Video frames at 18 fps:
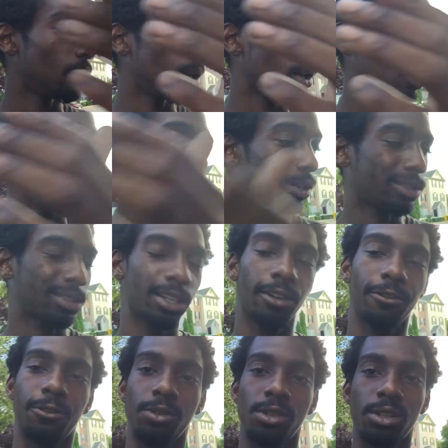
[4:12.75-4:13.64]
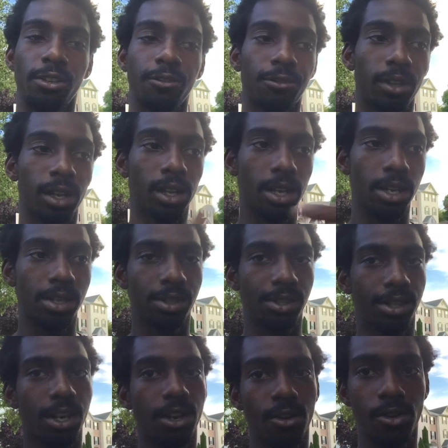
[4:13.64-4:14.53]
except for stuff like
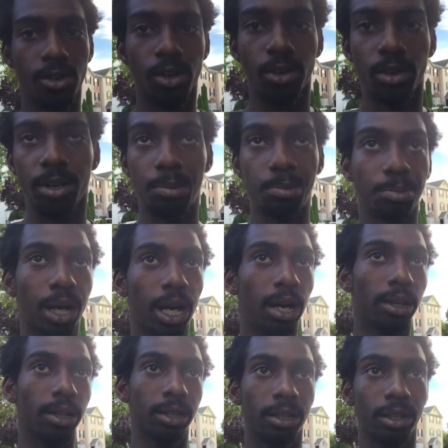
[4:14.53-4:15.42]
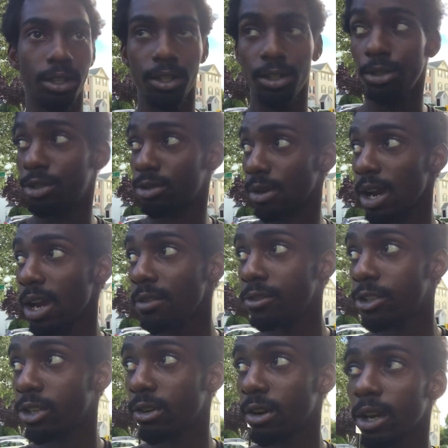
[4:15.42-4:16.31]
interior and body.
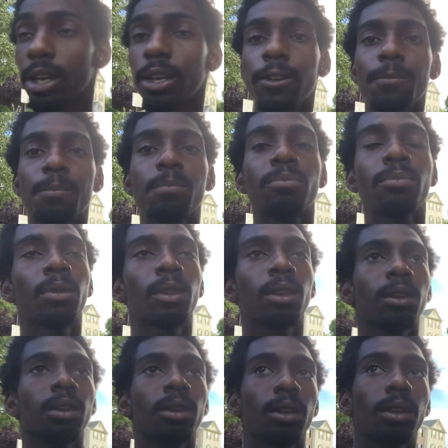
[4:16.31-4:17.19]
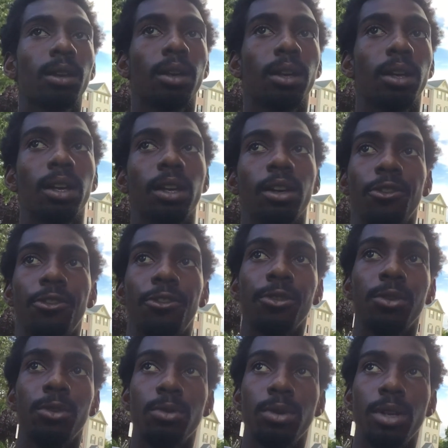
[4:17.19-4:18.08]
Drivetrain, if
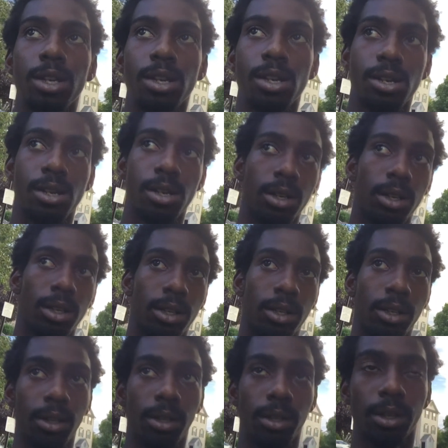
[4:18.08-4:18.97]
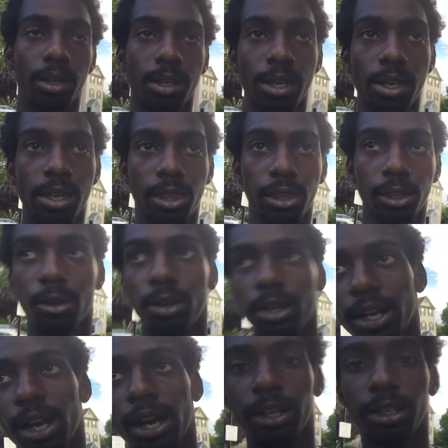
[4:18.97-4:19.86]
you get a
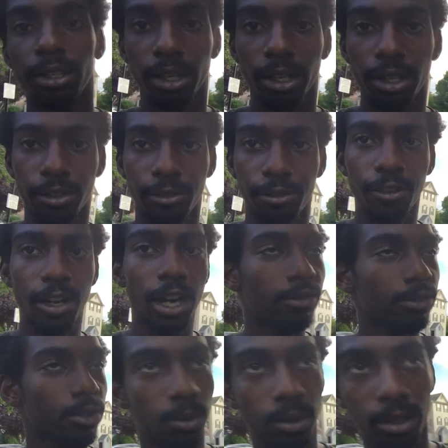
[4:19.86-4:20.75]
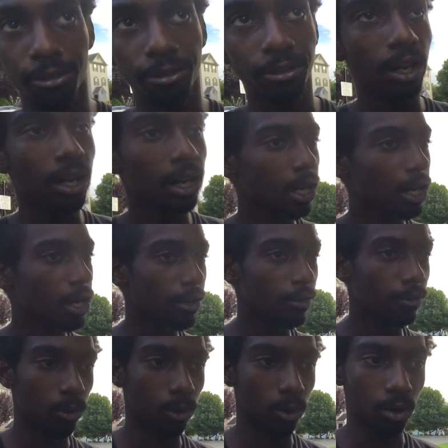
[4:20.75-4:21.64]
E39 like 525
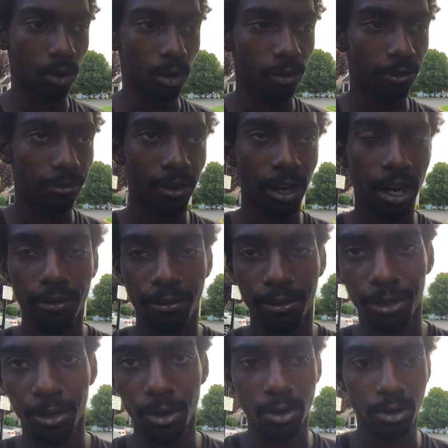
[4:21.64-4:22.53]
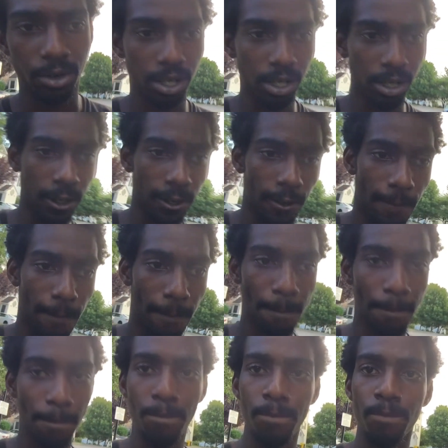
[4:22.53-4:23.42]
or 530,
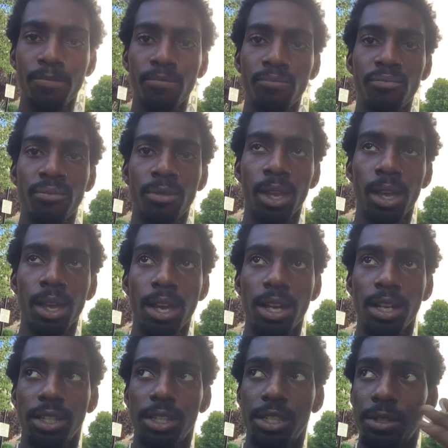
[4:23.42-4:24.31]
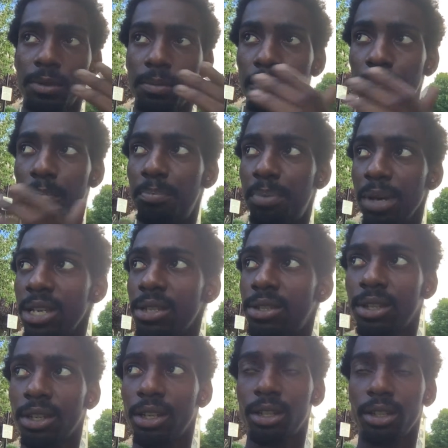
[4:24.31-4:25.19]
it's
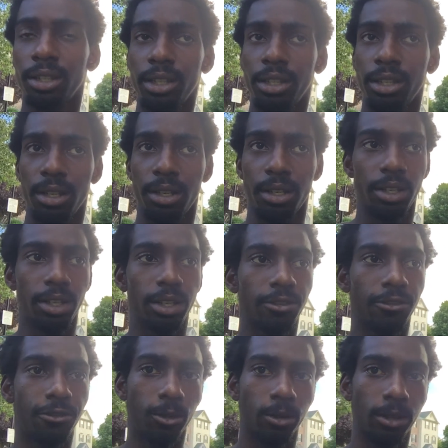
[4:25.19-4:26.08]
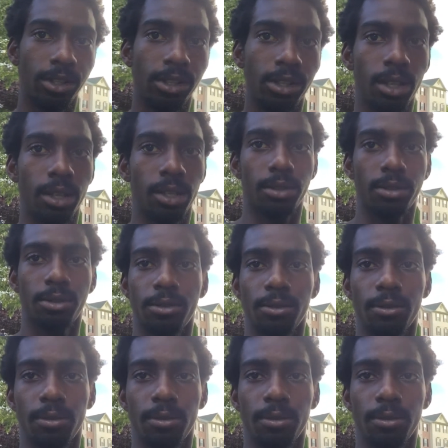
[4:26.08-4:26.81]
basically an E46.